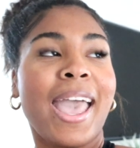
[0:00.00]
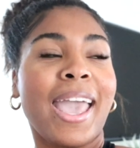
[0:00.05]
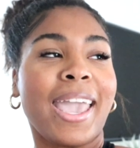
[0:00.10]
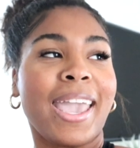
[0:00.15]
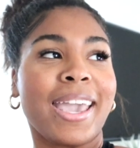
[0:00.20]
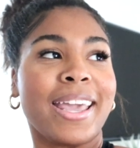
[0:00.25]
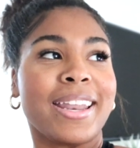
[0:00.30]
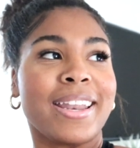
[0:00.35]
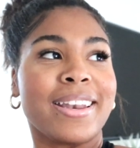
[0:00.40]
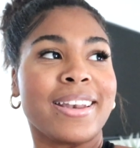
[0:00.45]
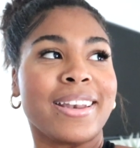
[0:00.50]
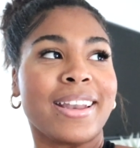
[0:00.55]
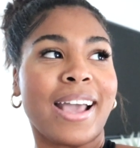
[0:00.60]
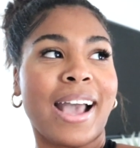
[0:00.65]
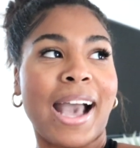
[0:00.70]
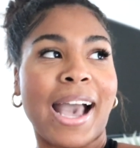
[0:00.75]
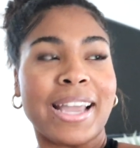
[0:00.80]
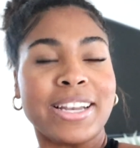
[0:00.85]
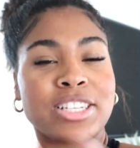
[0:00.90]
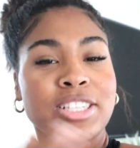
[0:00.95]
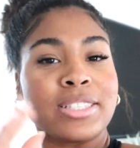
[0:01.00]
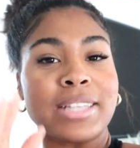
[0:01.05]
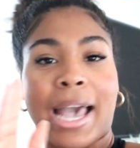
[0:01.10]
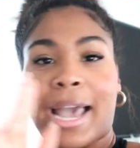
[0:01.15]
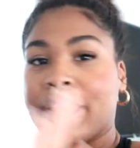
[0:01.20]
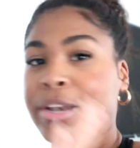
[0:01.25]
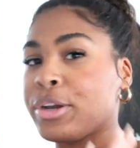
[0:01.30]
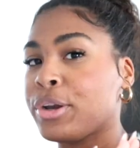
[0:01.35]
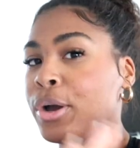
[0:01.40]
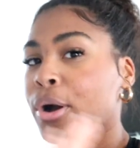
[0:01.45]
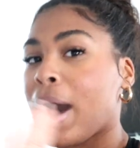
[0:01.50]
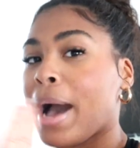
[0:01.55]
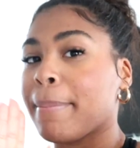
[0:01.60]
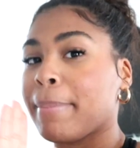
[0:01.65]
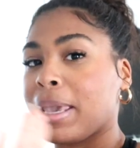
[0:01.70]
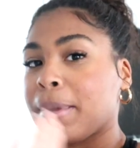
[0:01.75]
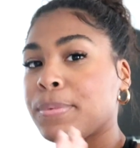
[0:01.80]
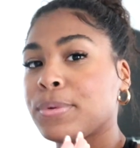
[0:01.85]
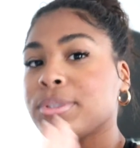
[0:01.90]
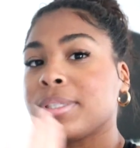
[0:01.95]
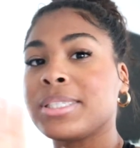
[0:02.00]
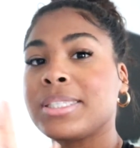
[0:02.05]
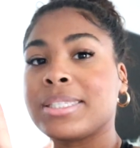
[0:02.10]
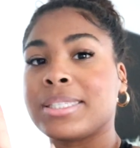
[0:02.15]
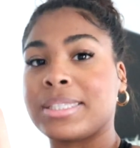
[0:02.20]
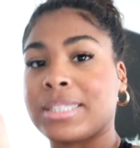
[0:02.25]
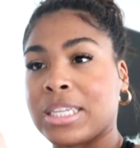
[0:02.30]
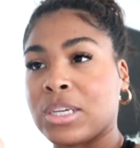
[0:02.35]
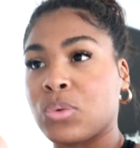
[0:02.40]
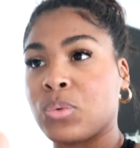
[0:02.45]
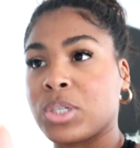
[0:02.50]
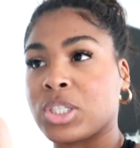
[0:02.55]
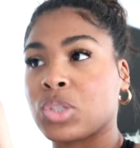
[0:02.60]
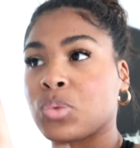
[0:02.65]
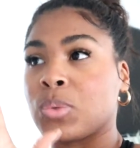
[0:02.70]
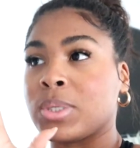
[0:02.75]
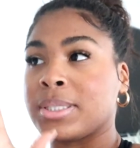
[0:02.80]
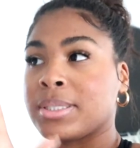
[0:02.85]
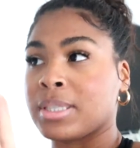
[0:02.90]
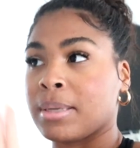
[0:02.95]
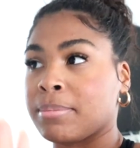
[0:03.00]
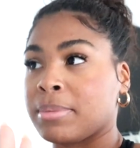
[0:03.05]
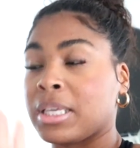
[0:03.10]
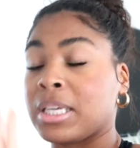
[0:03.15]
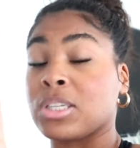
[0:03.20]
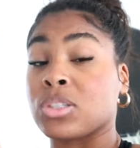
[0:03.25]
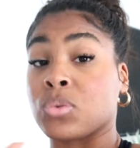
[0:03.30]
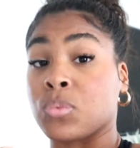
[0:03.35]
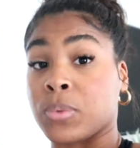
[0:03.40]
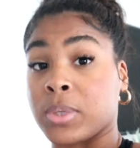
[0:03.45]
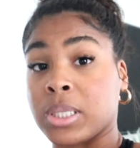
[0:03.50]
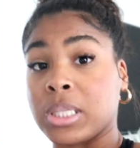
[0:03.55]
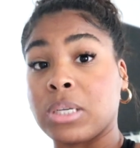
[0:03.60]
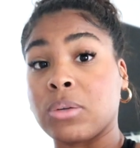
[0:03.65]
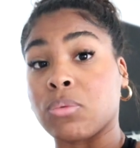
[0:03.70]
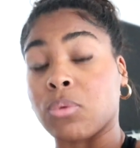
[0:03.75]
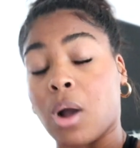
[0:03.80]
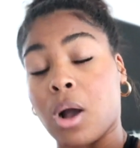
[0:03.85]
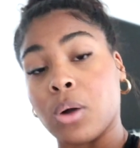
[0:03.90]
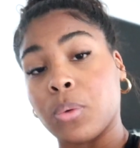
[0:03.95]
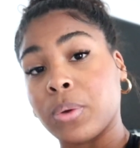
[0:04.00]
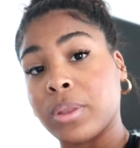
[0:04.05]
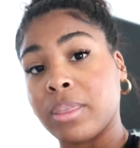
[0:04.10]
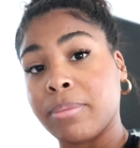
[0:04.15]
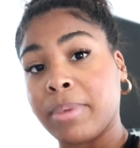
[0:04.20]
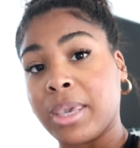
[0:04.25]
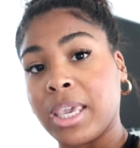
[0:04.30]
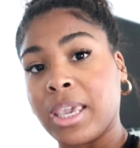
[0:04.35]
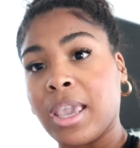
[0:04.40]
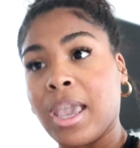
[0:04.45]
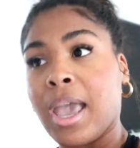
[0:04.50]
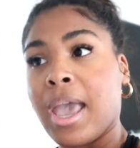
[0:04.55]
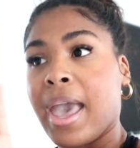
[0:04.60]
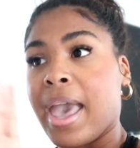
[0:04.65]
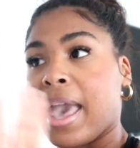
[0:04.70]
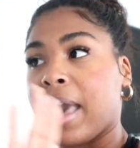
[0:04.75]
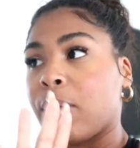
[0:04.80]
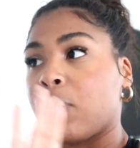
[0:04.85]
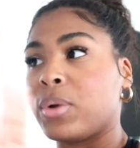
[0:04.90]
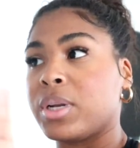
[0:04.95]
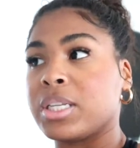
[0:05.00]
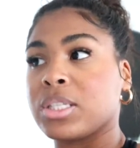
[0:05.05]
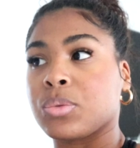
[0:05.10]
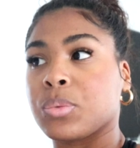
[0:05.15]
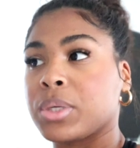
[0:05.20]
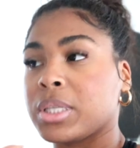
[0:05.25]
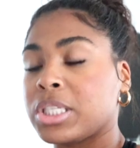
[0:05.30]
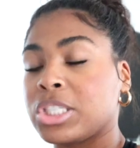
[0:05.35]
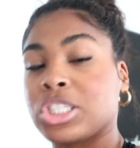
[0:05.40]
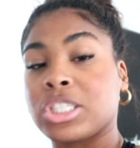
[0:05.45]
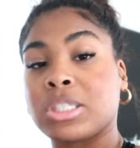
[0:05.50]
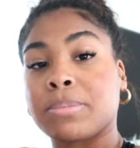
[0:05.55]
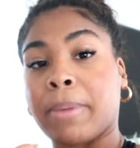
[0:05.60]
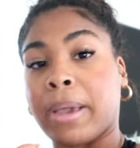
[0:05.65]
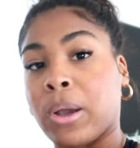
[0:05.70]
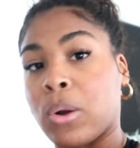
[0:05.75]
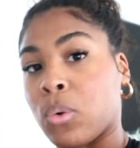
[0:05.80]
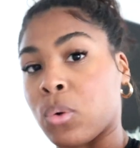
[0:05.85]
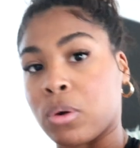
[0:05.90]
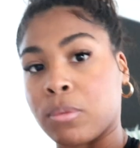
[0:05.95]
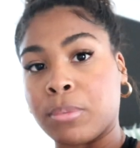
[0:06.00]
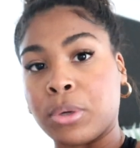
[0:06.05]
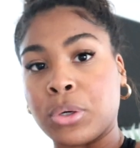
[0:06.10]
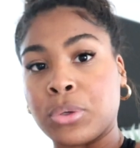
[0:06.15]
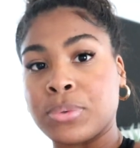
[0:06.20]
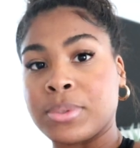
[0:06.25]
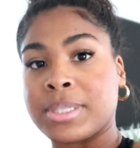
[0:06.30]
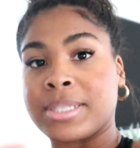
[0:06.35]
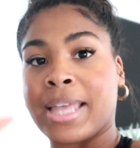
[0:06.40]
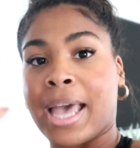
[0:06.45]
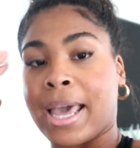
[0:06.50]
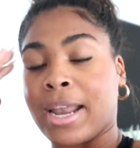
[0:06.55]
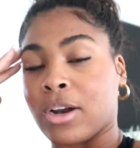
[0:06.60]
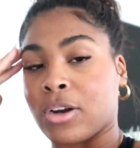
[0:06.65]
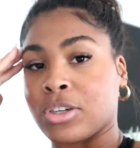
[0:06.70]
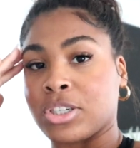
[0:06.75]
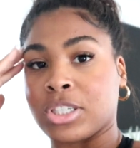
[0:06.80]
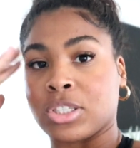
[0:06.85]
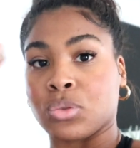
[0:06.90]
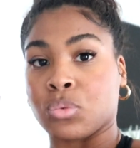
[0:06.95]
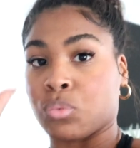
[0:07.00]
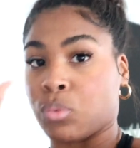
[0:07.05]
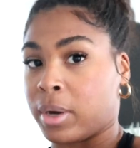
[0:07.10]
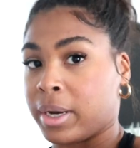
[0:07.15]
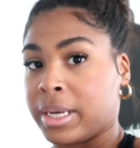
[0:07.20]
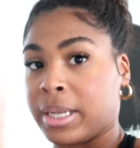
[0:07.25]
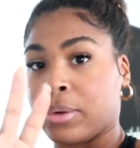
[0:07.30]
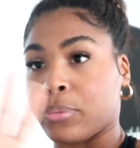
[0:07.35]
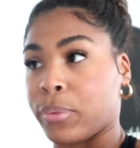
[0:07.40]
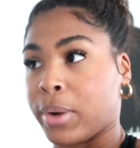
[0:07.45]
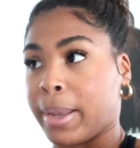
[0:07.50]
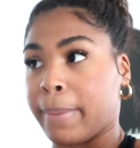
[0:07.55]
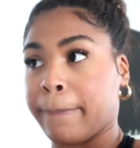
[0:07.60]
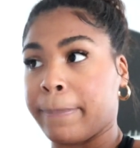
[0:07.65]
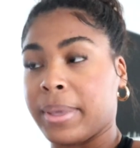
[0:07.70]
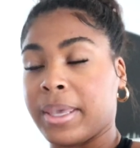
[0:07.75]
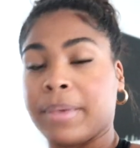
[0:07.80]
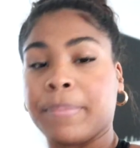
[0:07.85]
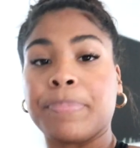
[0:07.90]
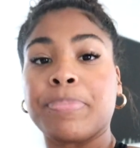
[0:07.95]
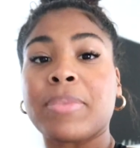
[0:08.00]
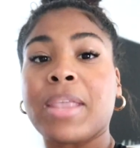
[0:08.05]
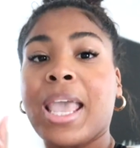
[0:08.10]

And I know I'm able to distinguish when something is really wrong with me and when it's really just my hormones that are just running rampant.